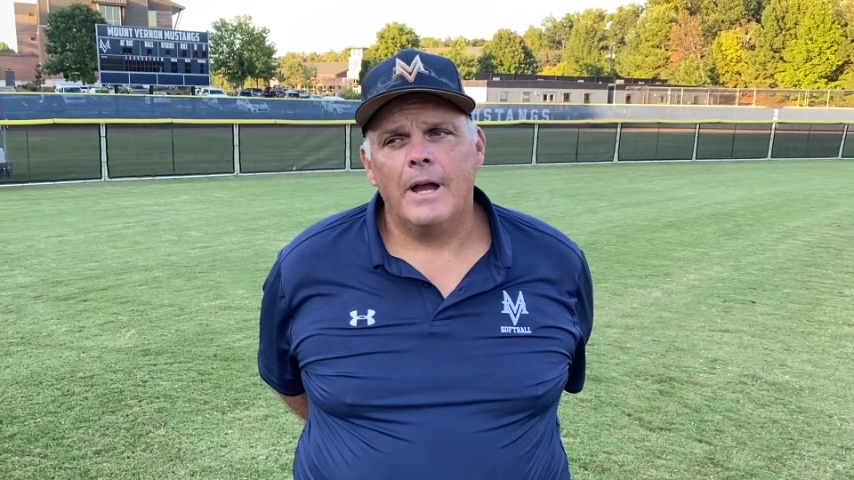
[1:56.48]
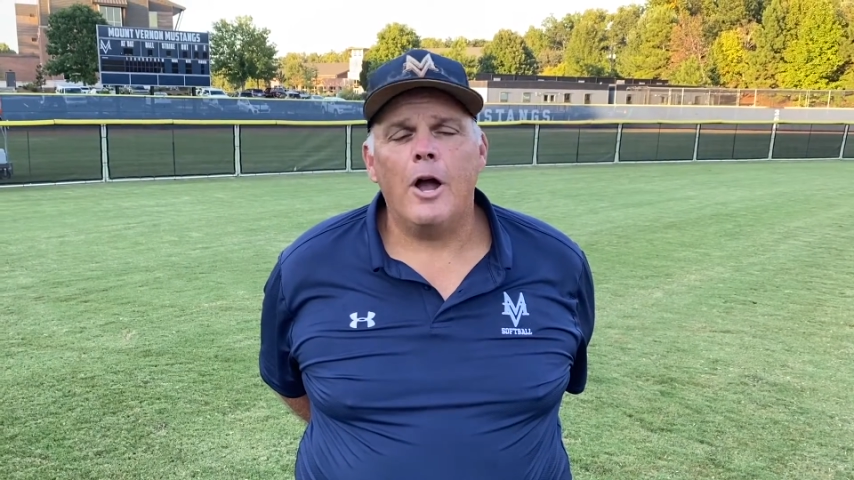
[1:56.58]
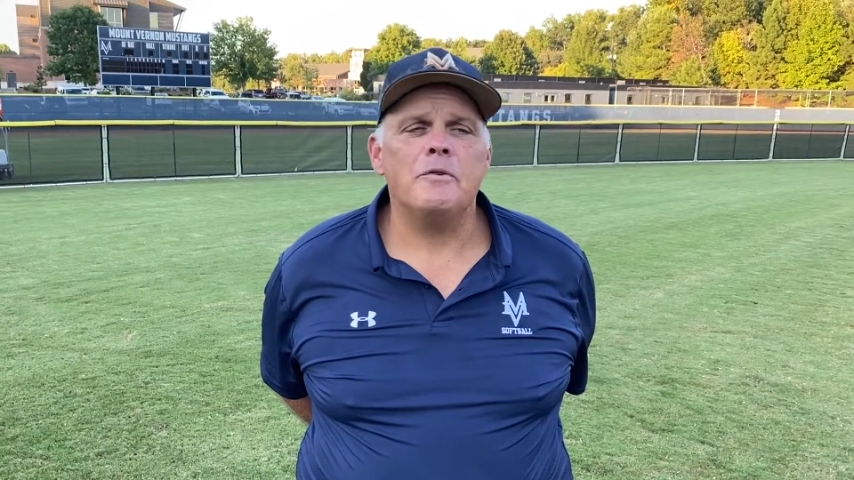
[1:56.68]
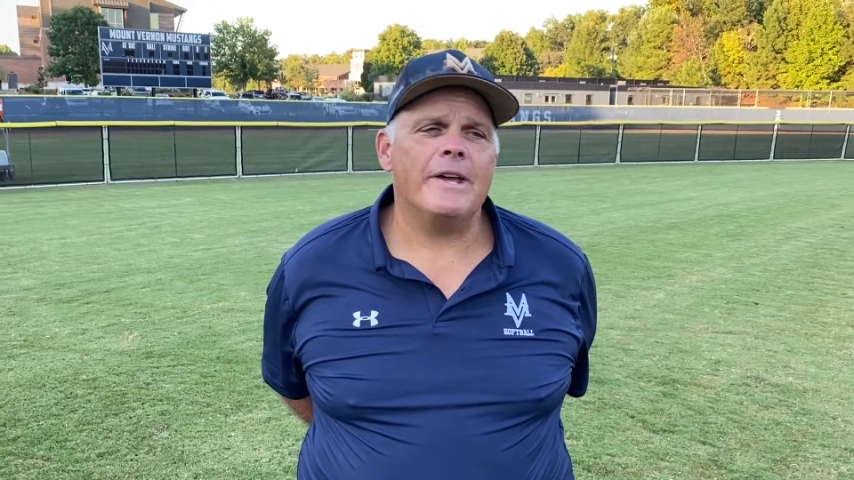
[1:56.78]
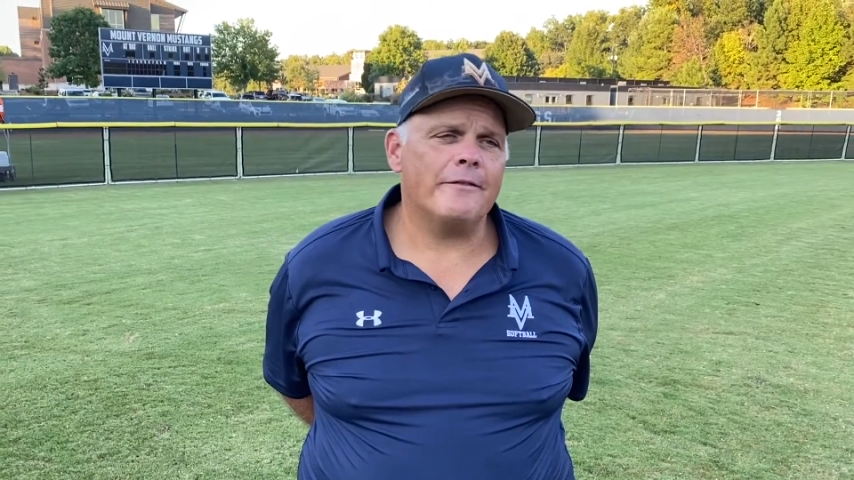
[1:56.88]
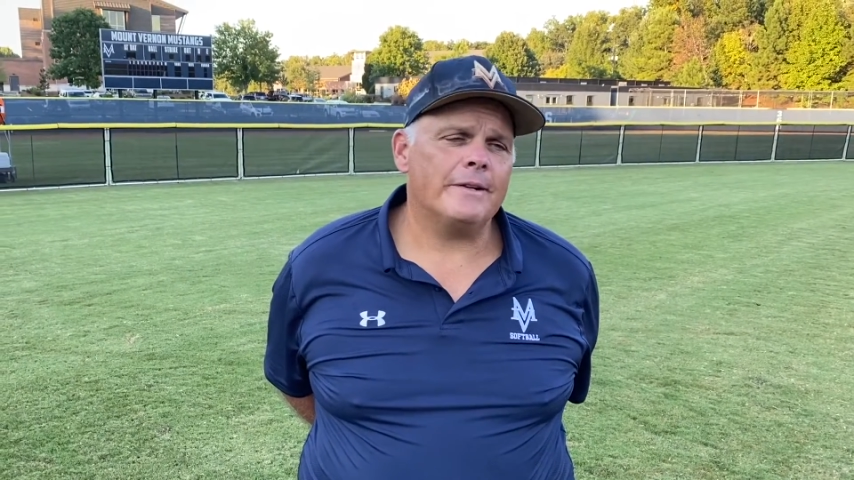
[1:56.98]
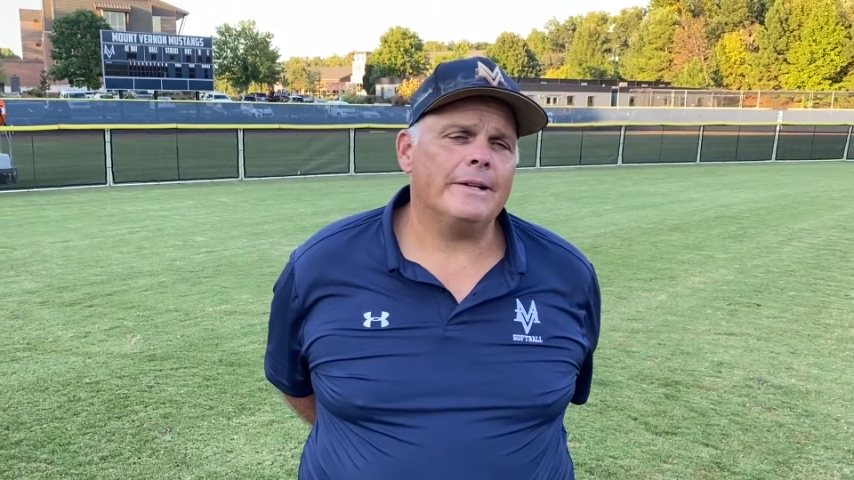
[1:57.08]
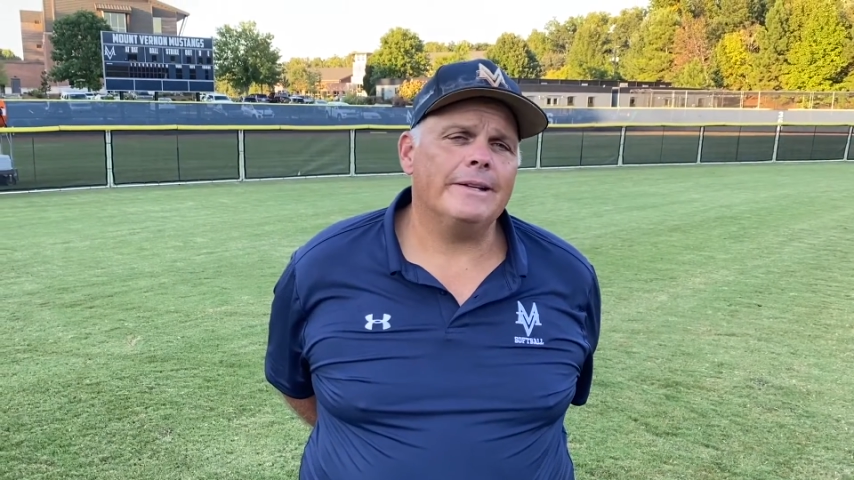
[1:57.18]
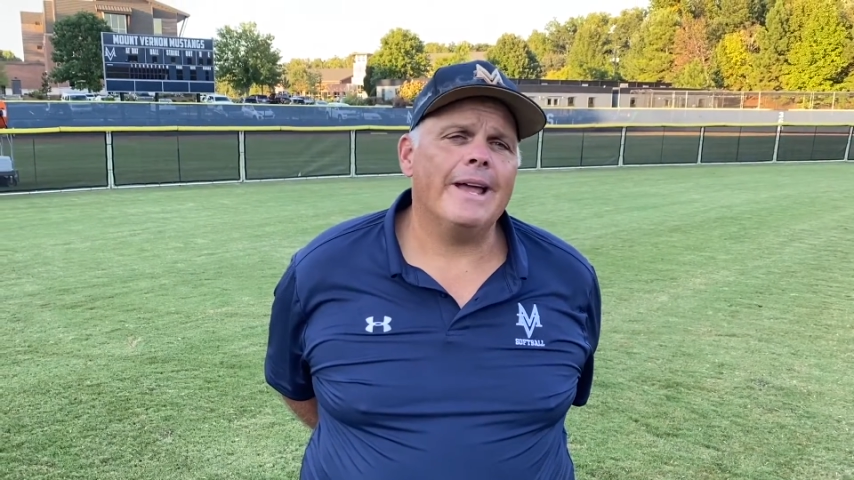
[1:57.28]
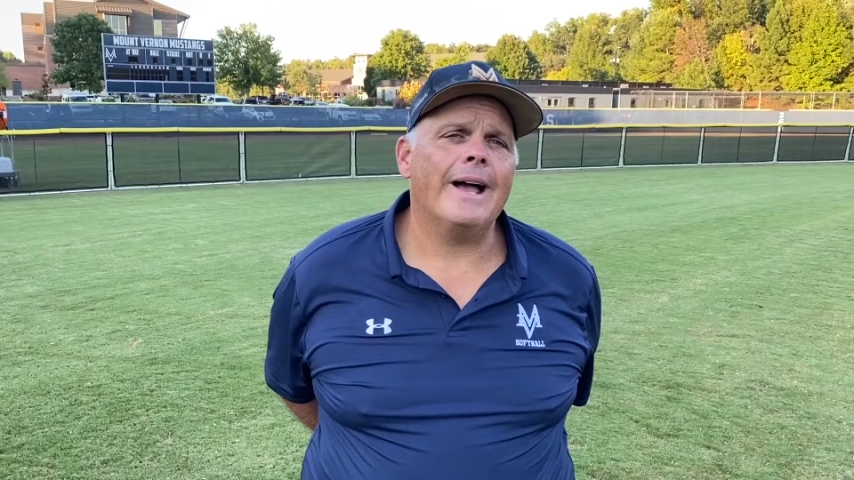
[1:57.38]
Oh,
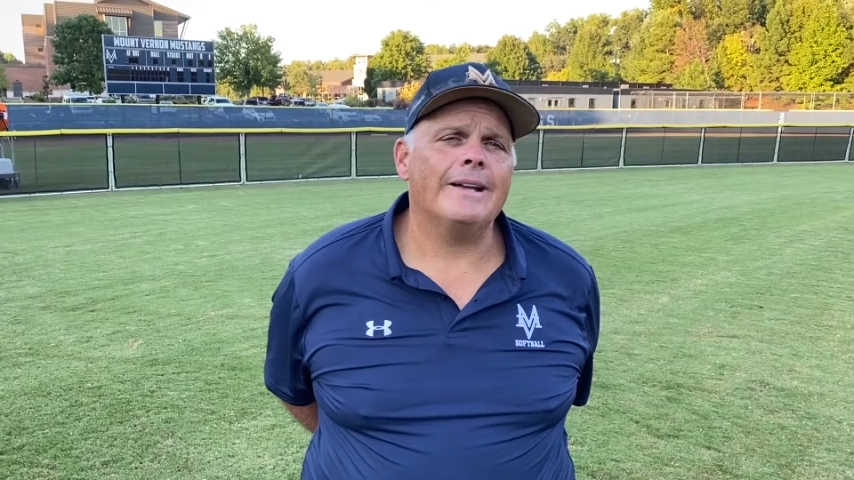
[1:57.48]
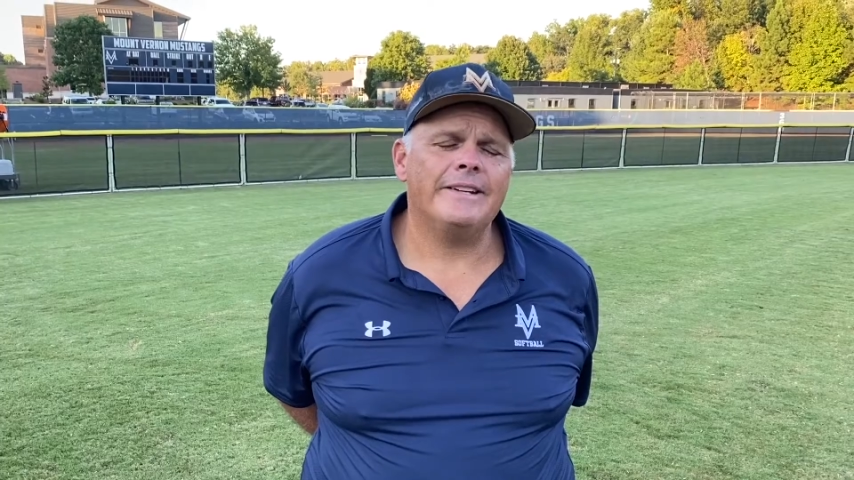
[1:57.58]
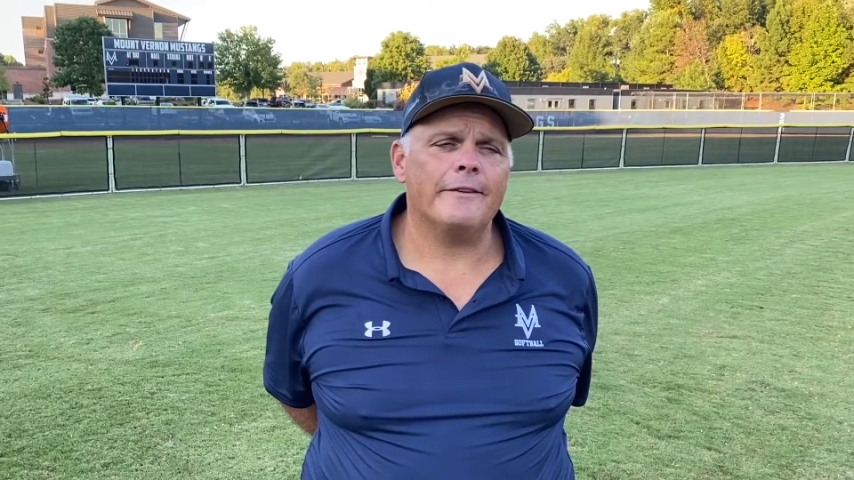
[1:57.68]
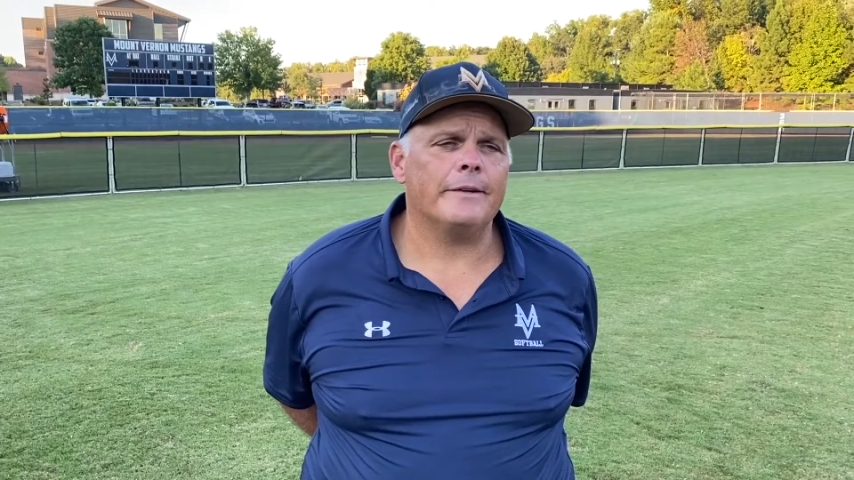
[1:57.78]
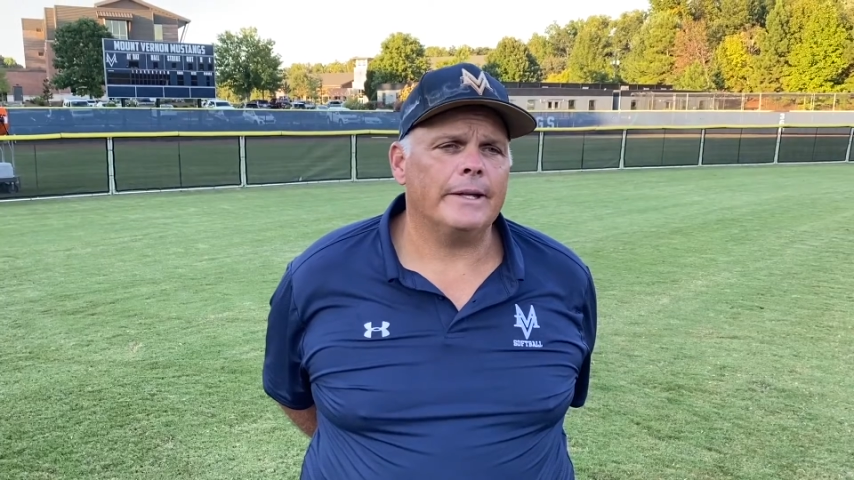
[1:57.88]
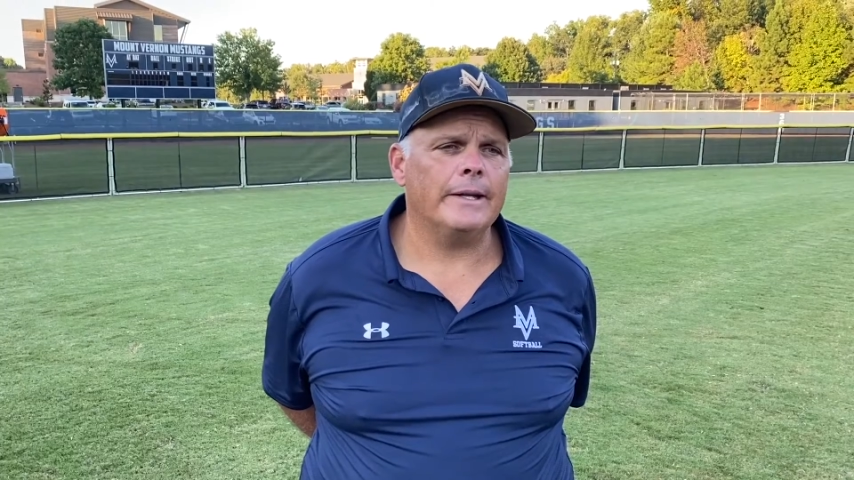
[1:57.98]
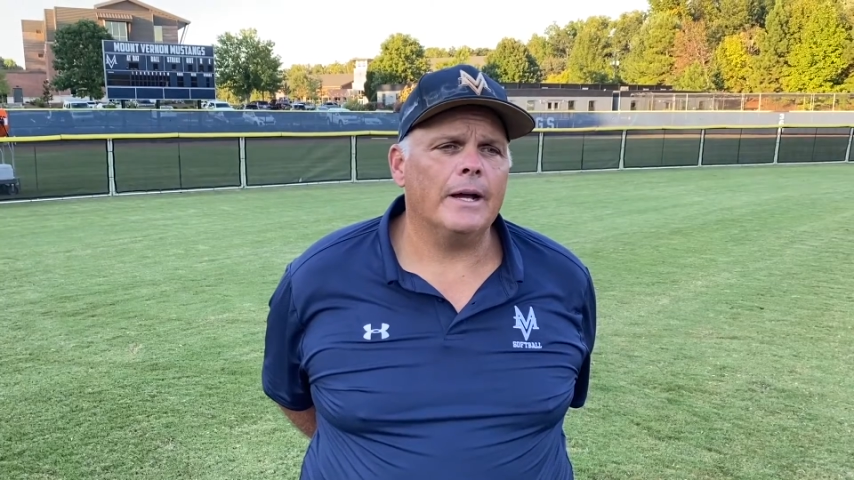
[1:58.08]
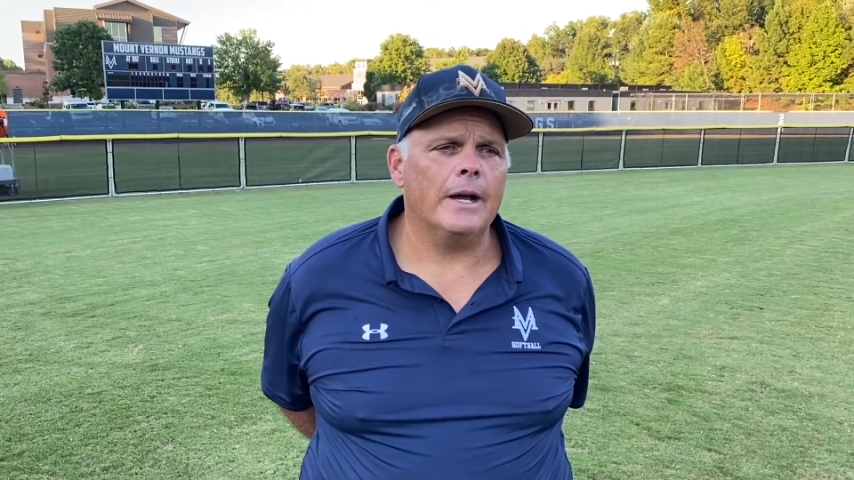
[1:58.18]
definitely. Yeah, definitely.